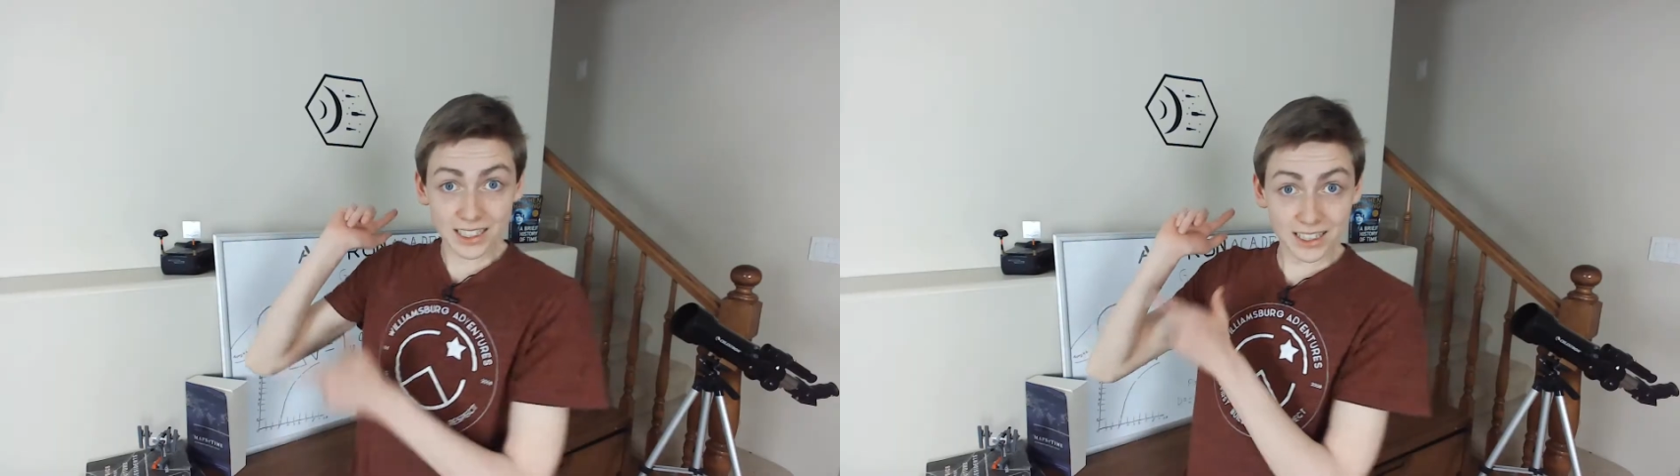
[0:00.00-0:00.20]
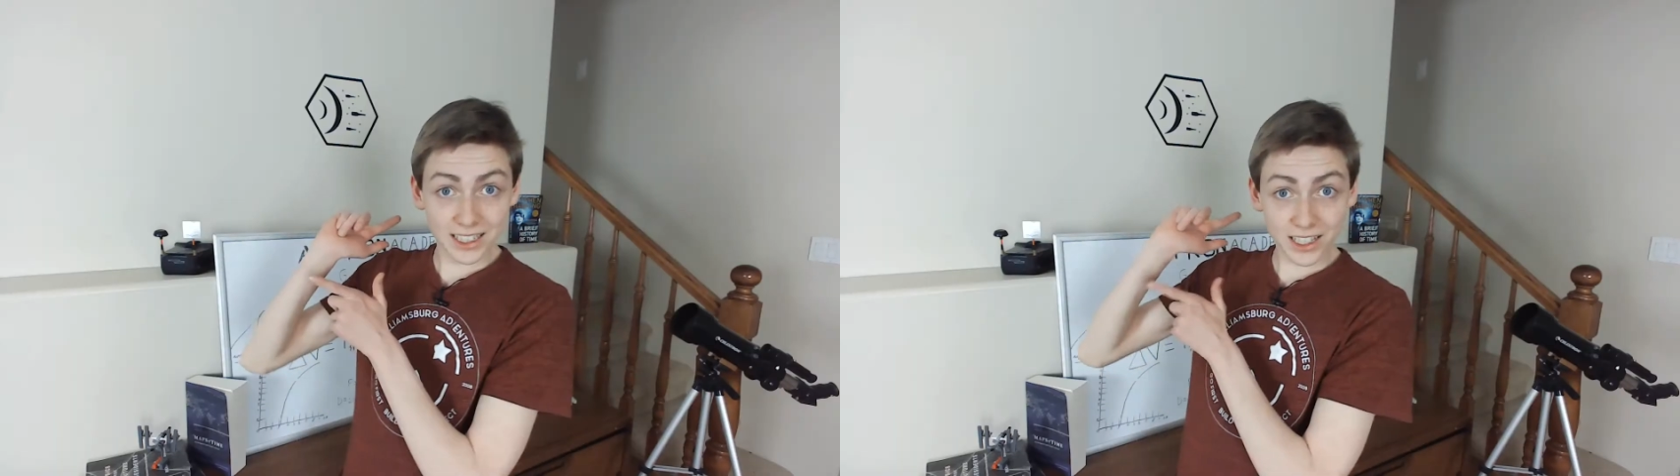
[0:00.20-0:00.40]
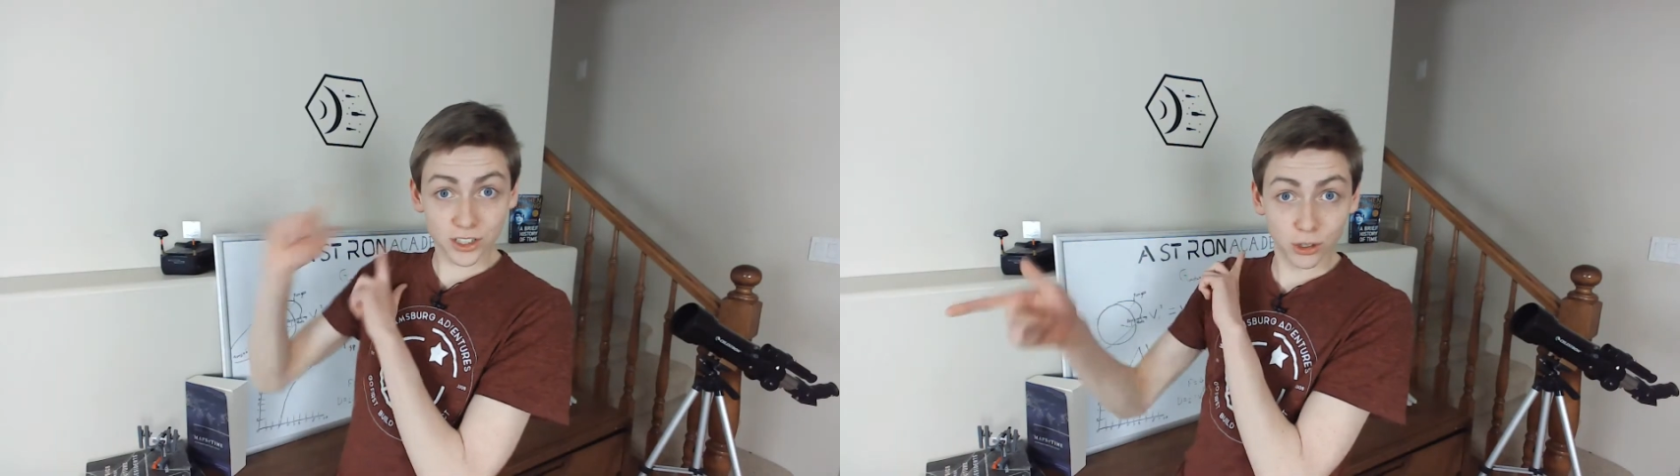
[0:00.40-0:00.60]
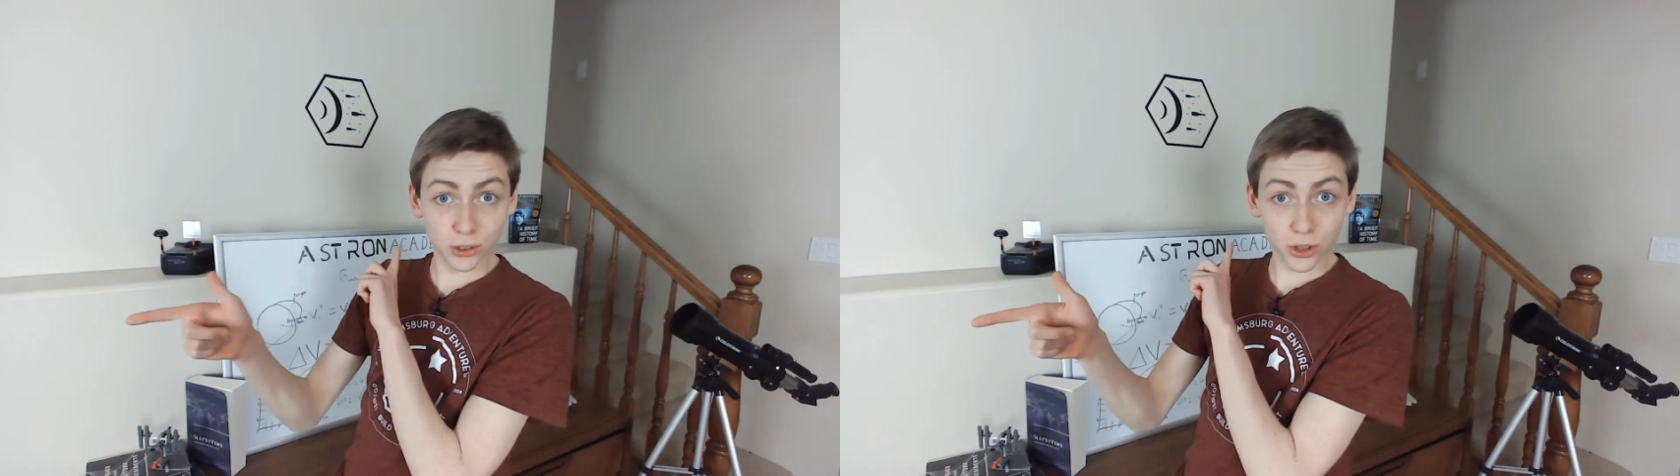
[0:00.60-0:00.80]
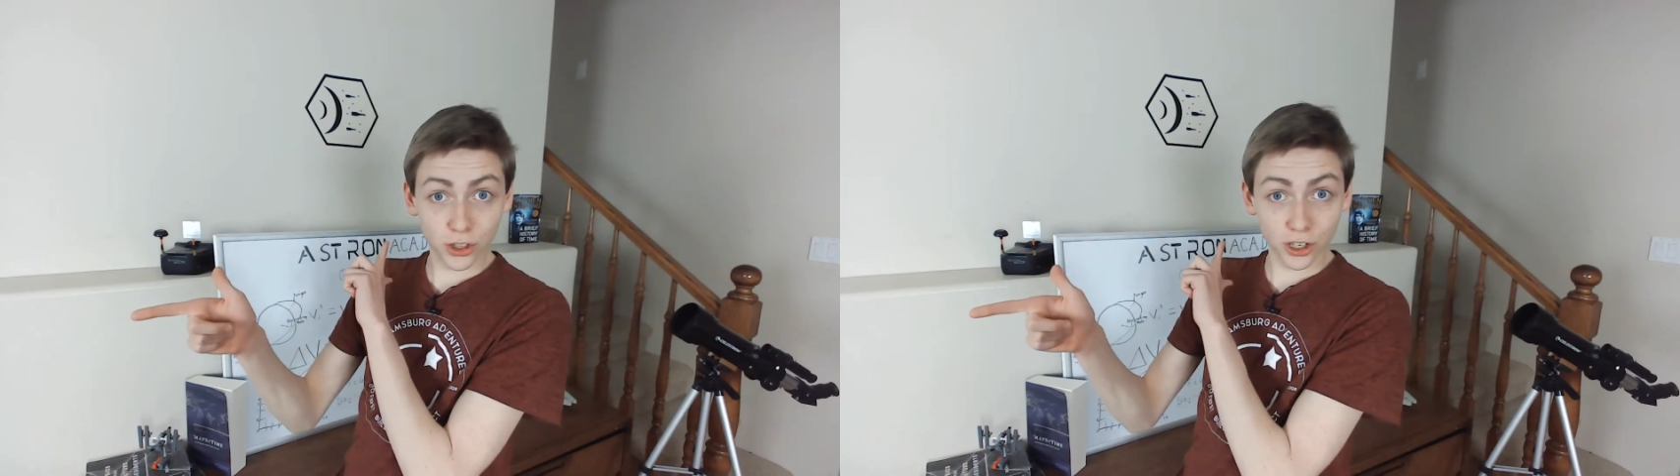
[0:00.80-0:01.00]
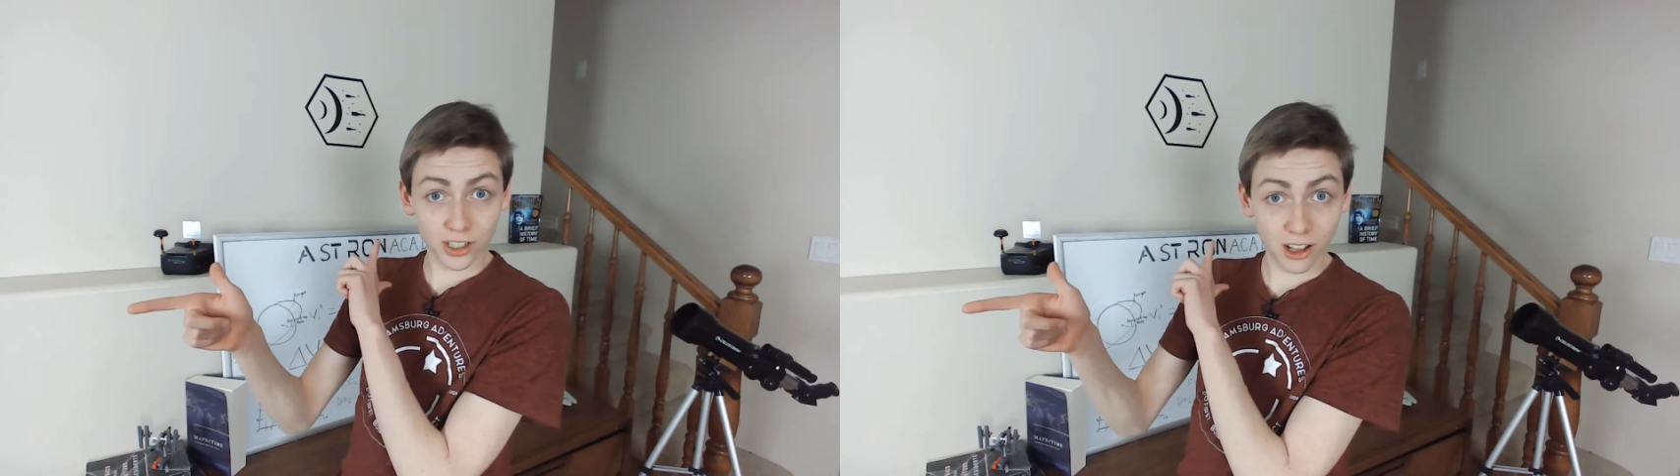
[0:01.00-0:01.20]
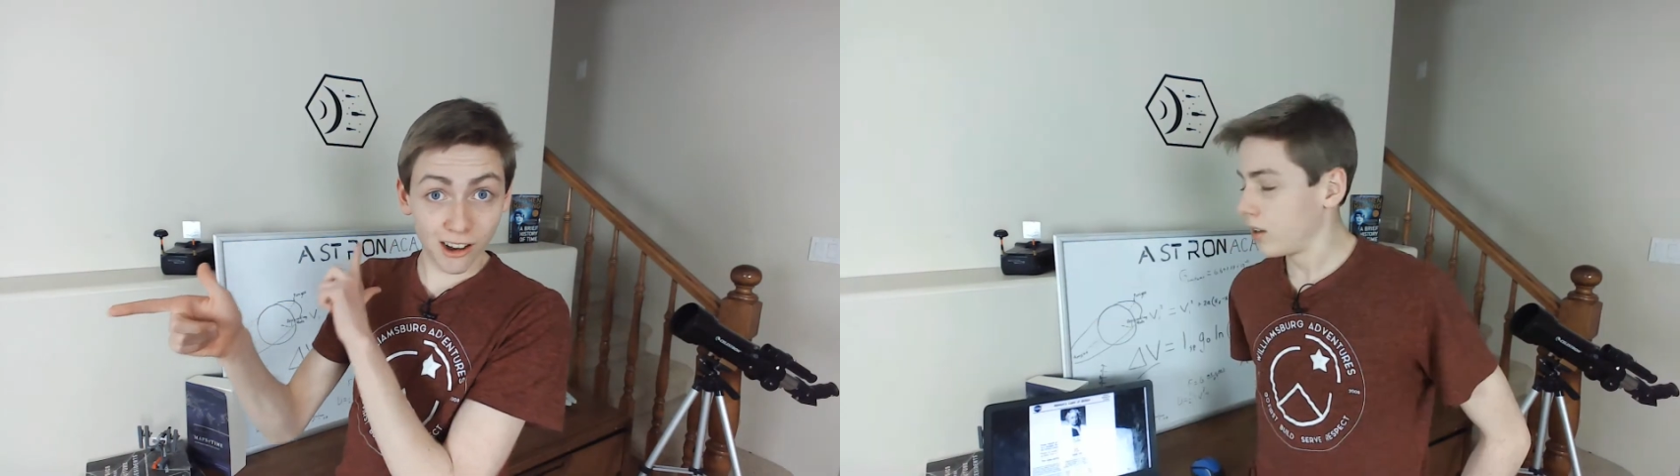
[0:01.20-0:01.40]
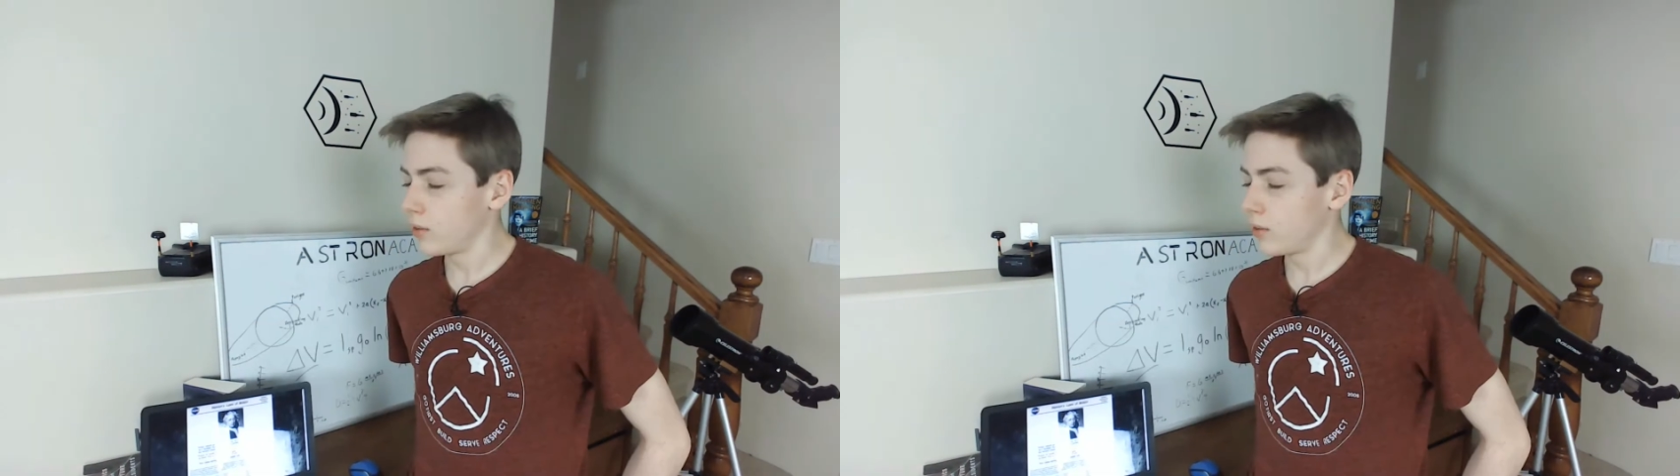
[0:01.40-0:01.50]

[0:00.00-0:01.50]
Let's go do the third law.